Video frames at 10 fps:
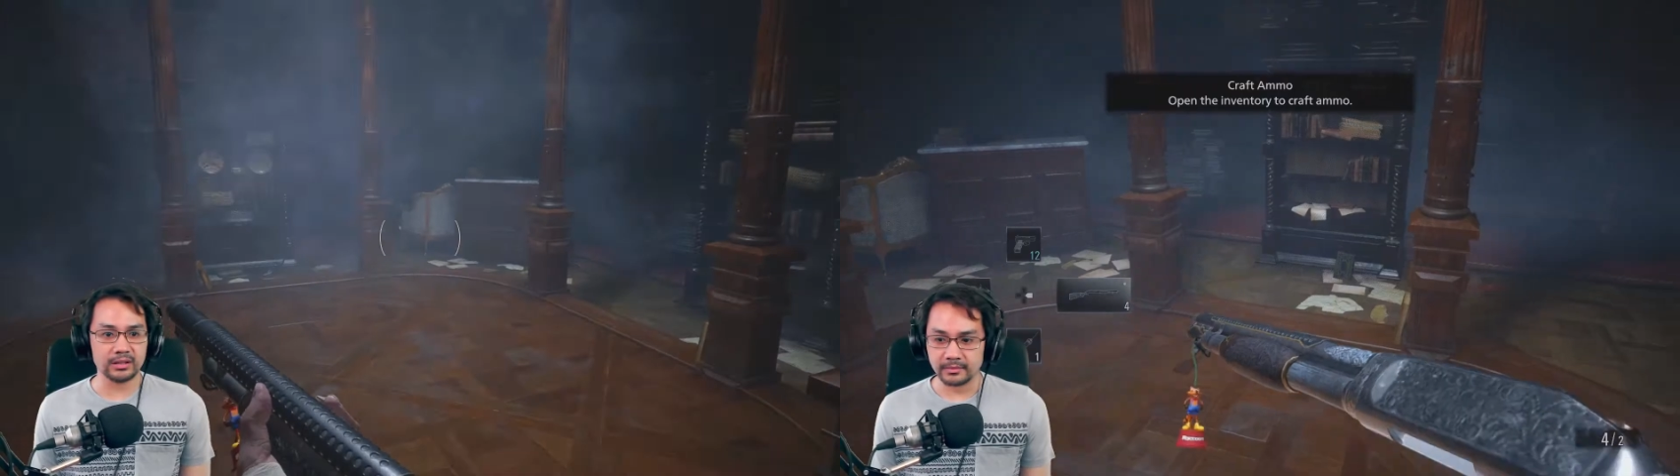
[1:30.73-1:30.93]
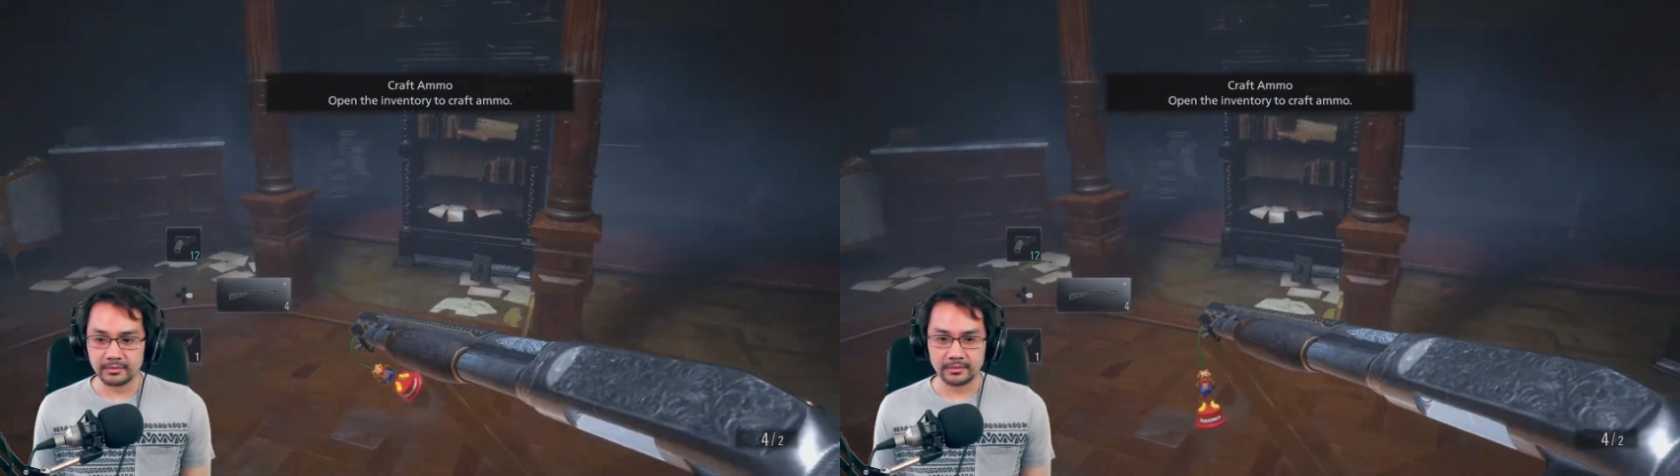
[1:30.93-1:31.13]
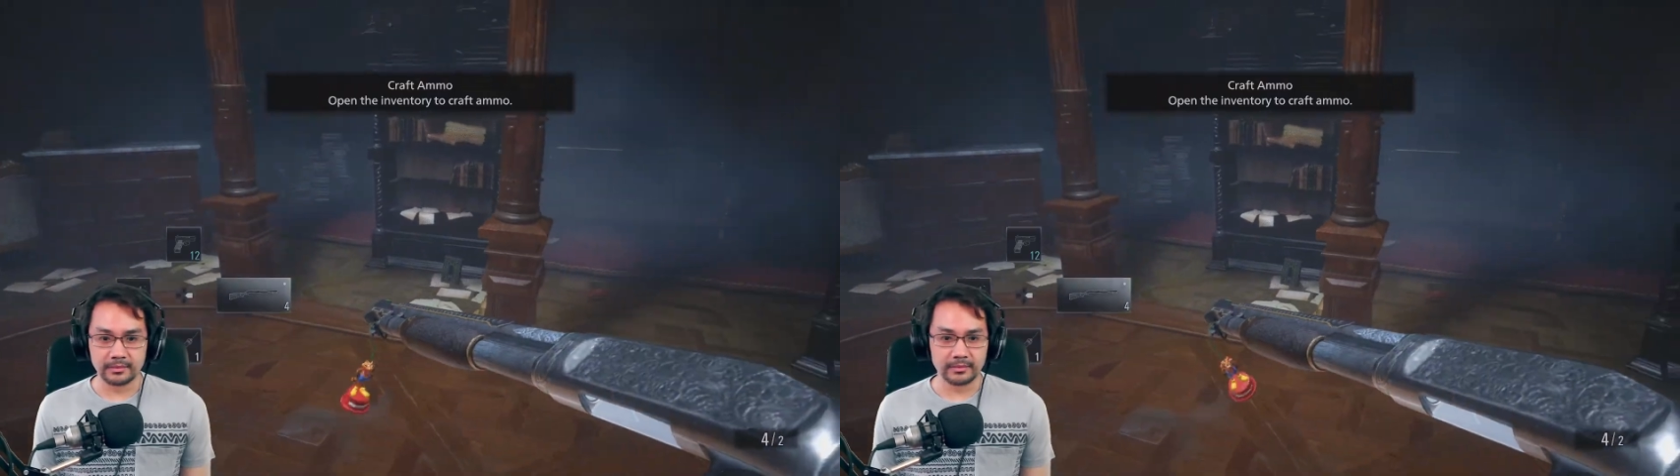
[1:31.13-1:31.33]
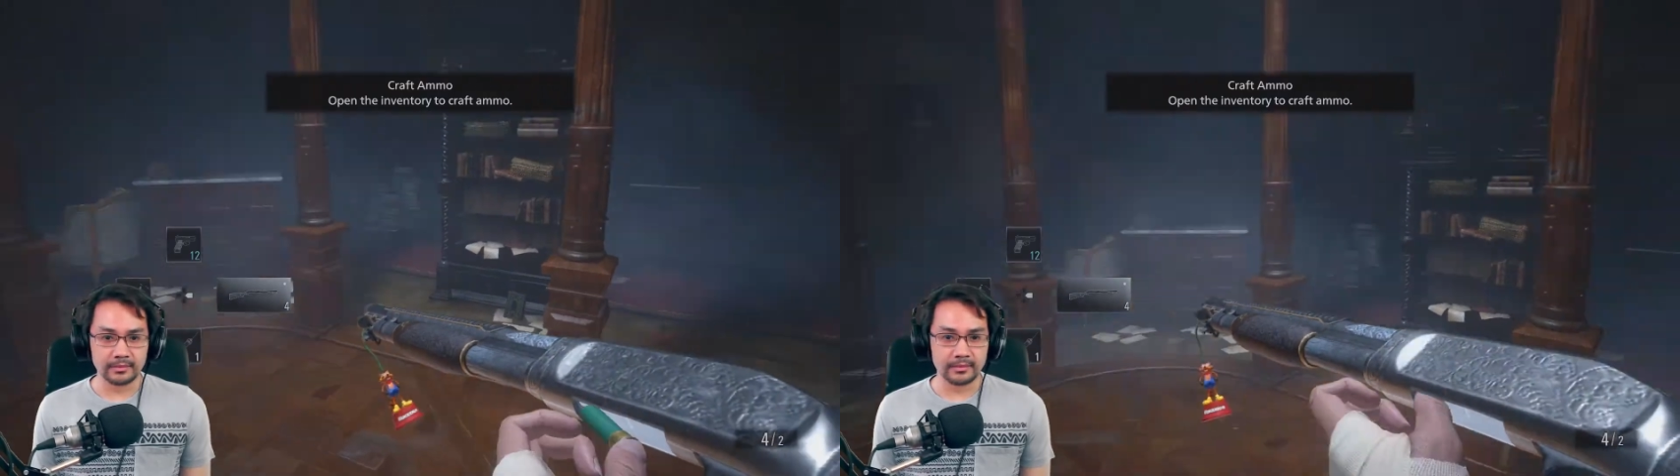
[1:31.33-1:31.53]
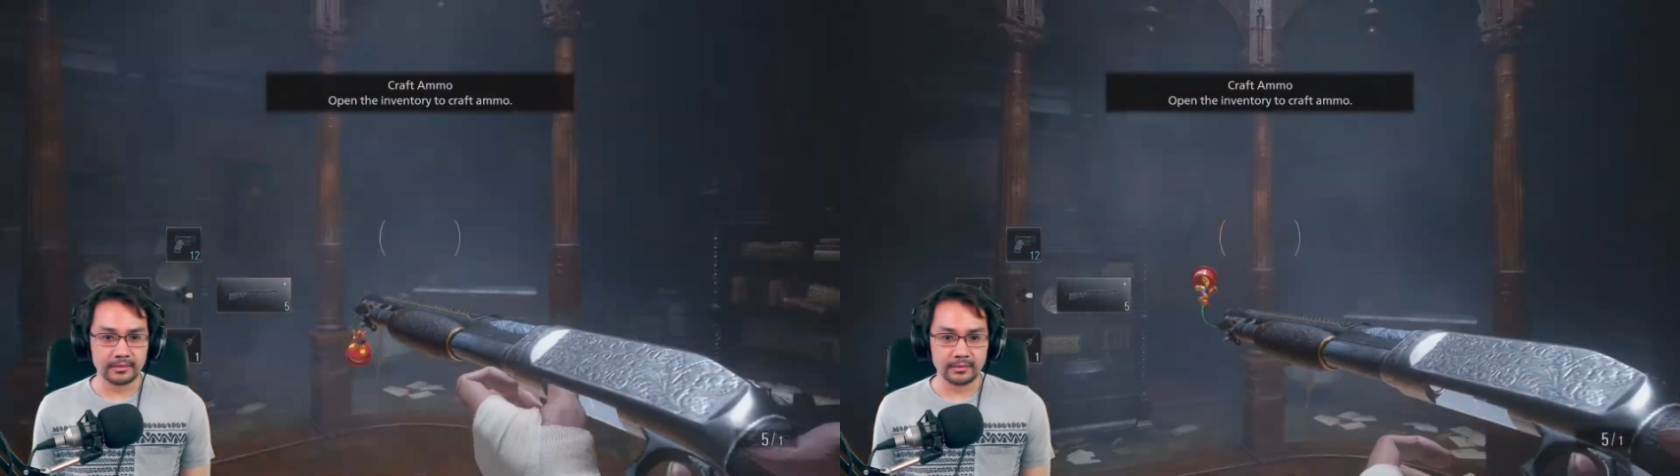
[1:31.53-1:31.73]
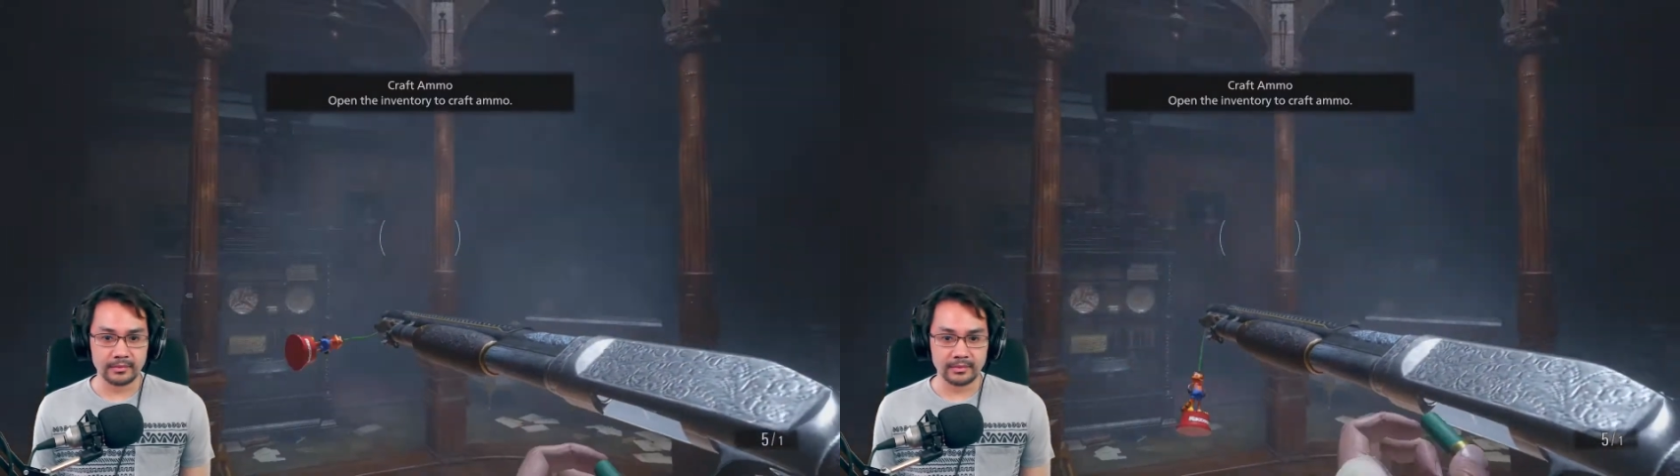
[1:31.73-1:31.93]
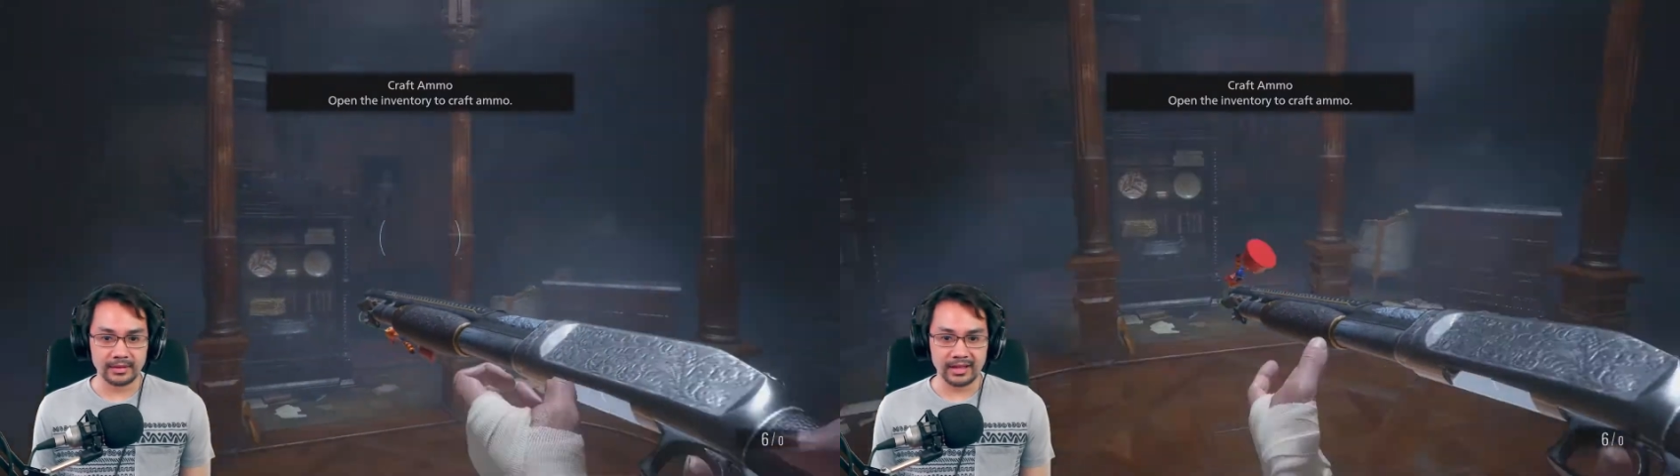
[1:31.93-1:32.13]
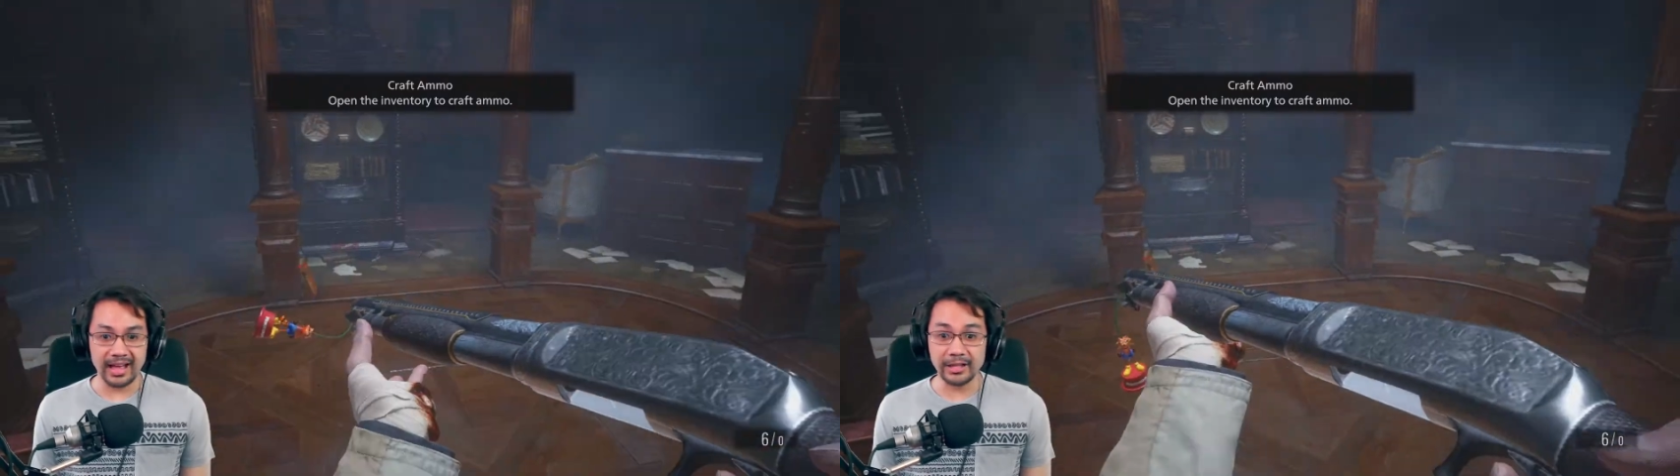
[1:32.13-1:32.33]
Don't you love me?
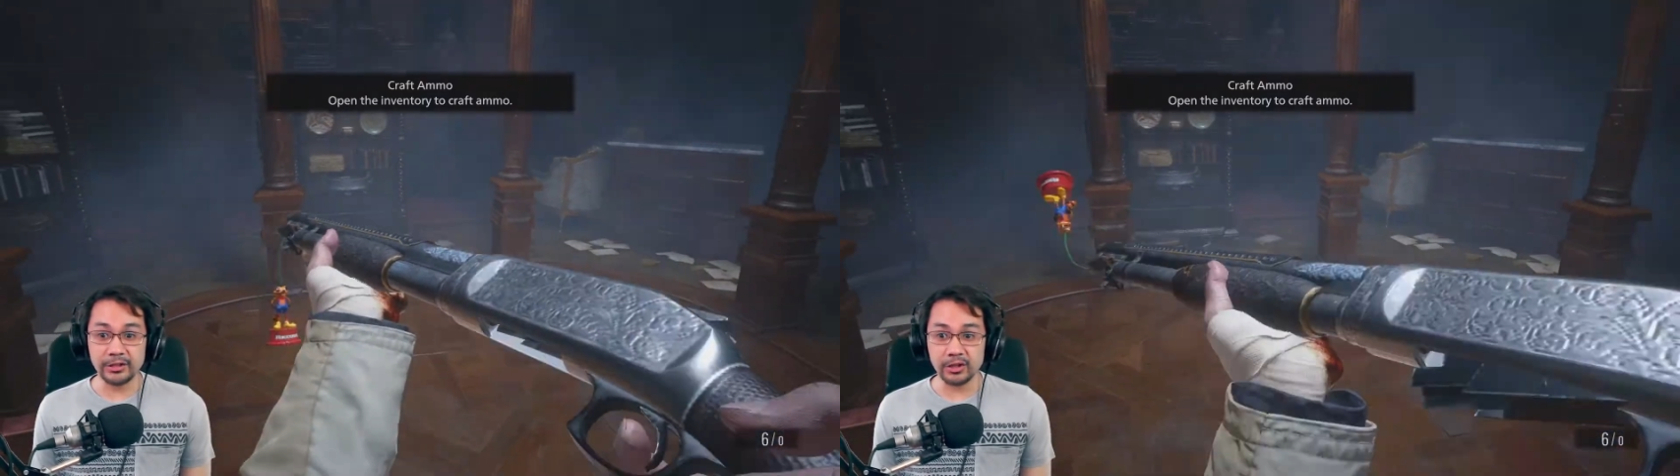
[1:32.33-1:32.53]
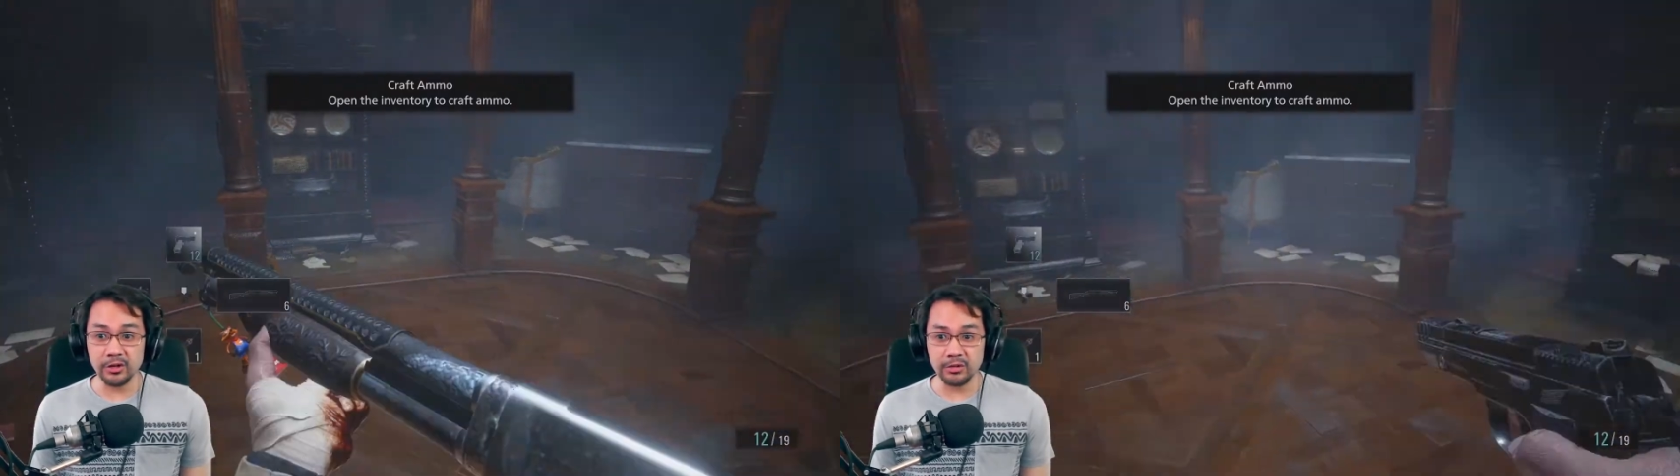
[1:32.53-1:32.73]
I do!